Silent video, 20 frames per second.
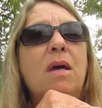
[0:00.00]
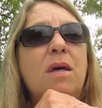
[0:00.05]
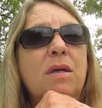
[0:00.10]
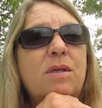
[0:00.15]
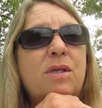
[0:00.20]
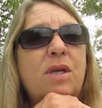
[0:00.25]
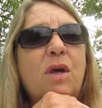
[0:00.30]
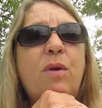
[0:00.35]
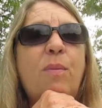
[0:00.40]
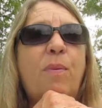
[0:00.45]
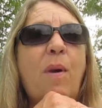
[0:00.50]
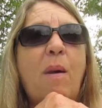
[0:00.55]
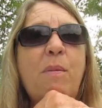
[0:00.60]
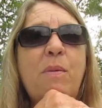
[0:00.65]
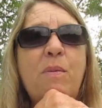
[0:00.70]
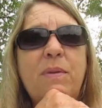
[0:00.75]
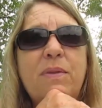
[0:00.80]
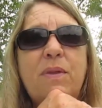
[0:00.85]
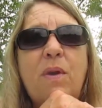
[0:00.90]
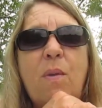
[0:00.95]
So the
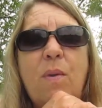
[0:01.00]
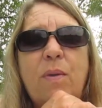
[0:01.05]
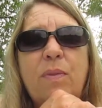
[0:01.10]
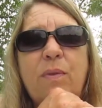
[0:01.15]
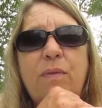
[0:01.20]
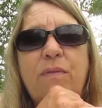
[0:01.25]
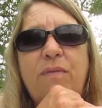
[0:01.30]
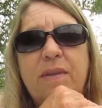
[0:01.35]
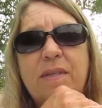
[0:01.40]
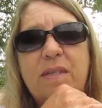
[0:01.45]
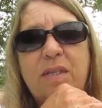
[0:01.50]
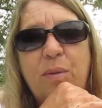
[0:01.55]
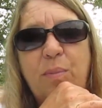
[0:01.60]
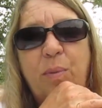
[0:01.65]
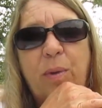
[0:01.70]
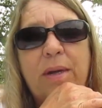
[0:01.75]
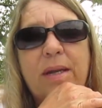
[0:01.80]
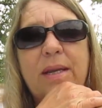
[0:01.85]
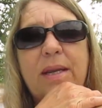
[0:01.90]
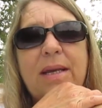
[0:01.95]
problem with going through
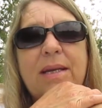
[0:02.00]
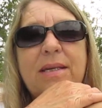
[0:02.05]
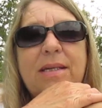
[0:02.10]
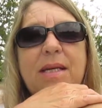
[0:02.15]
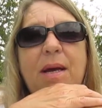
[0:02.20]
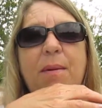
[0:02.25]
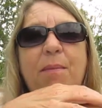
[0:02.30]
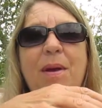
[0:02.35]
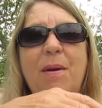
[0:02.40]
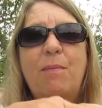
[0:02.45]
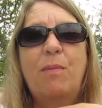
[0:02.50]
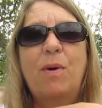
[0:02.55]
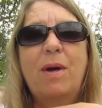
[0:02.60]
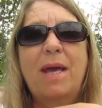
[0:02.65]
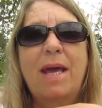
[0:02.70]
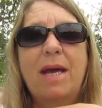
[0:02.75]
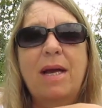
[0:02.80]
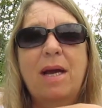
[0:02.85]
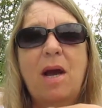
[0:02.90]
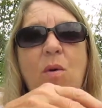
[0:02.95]
Vistaprint is that people
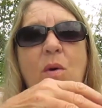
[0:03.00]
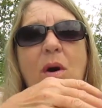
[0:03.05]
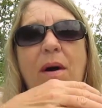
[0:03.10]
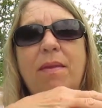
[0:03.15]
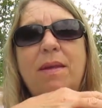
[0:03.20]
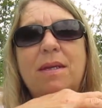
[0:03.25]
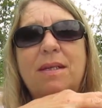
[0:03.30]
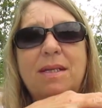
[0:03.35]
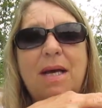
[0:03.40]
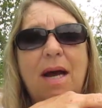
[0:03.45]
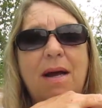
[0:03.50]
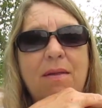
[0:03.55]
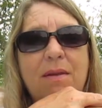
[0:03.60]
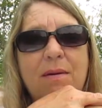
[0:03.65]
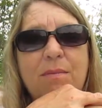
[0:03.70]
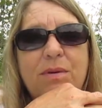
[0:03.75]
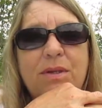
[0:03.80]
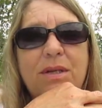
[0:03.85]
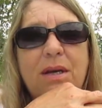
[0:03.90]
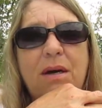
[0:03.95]
can't go on the site
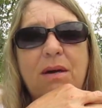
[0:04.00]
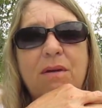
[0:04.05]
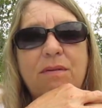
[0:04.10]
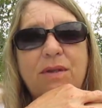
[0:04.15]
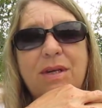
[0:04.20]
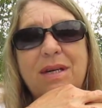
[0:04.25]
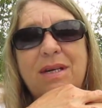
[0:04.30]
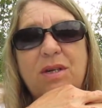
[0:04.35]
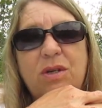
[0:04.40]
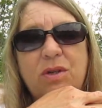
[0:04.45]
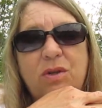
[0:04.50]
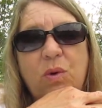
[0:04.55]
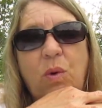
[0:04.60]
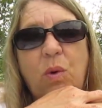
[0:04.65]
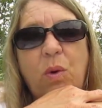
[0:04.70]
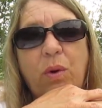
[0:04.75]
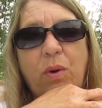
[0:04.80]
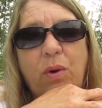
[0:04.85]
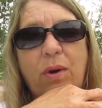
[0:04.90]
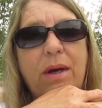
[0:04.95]
themselves and just
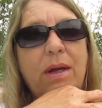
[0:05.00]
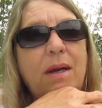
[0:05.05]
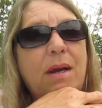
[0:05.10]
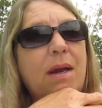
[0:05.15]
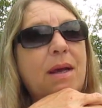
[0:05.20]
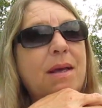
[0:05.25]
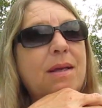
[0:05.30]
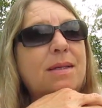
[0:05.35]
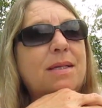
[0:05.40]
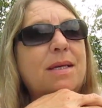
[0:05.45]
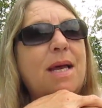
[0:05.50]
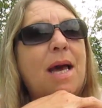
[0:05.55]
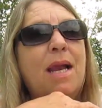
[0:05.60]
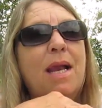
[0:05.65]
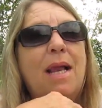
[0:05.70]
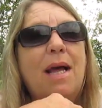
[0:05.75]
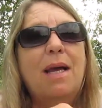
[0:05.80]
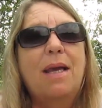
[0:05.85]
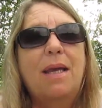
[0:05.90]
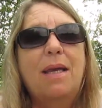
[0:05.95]
order it. It's kind
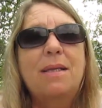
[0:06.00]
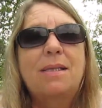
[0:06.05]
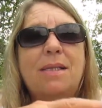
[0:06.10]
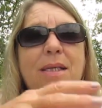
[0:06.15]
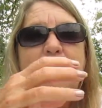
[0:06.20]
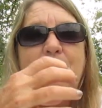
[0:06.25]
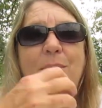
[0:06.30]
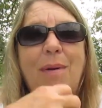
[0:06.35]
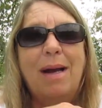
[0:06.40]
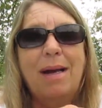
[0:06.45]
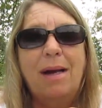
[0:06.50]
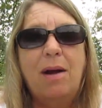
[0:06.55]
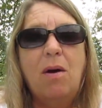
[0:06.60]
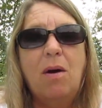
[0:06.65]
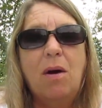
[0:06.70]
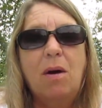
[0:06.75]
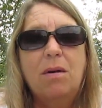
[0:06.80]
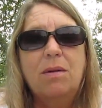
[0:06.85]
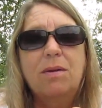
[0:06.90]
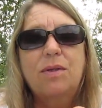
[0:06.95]
of like it's in my
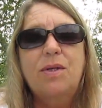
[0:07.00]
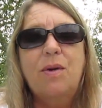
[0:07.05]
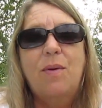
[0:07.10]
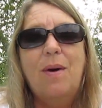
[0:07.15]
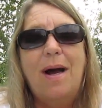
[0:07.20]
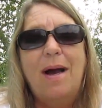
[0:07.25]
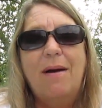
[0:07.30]
cart, so I